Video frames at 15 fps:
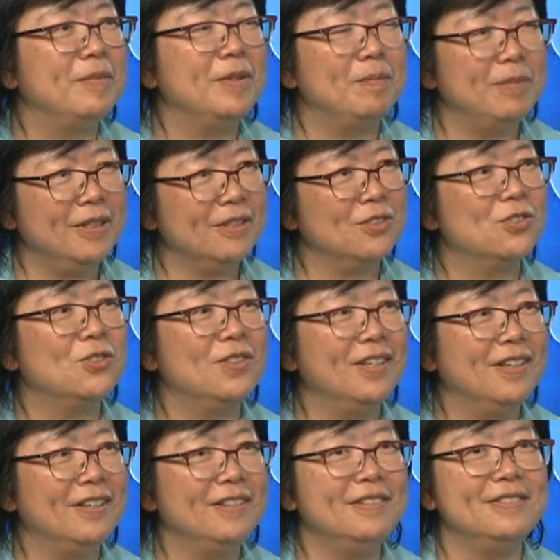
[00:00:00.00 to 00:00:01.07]
The plucked
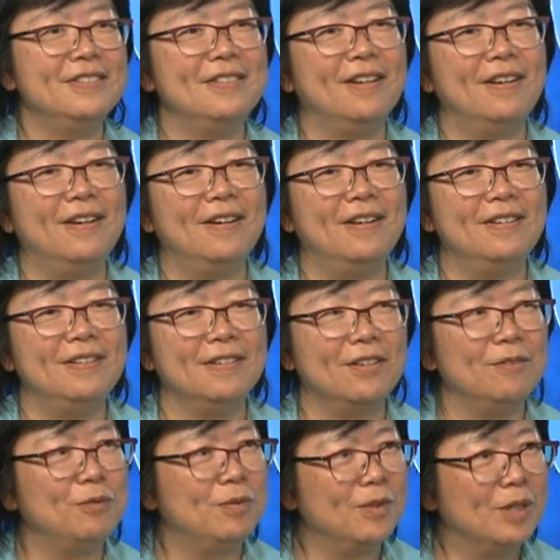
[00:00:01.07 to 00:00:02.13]
strings,
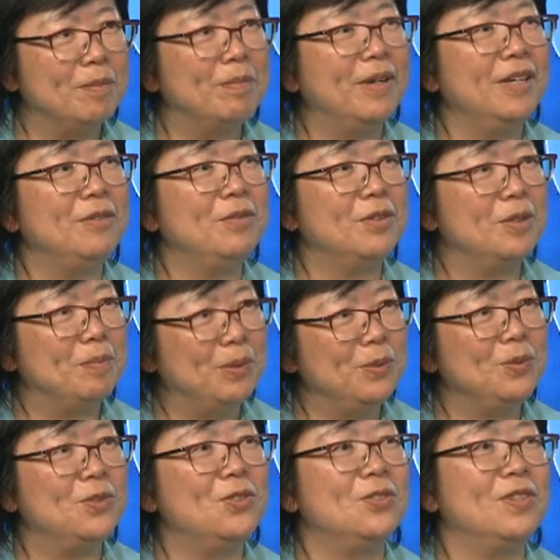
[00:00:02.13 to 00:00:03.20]
combined with the
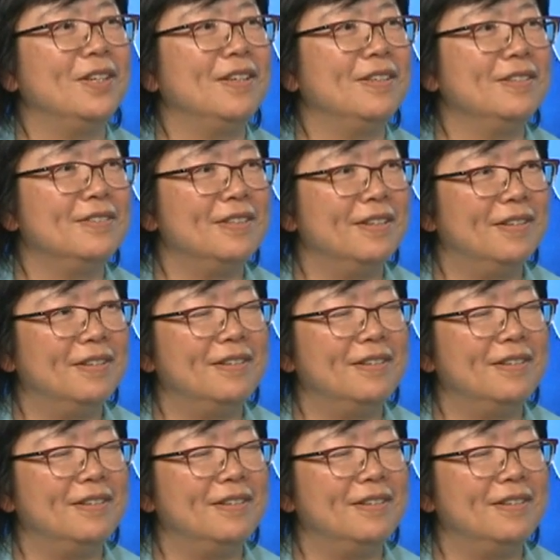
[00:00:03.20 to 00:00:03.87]
bowed strings,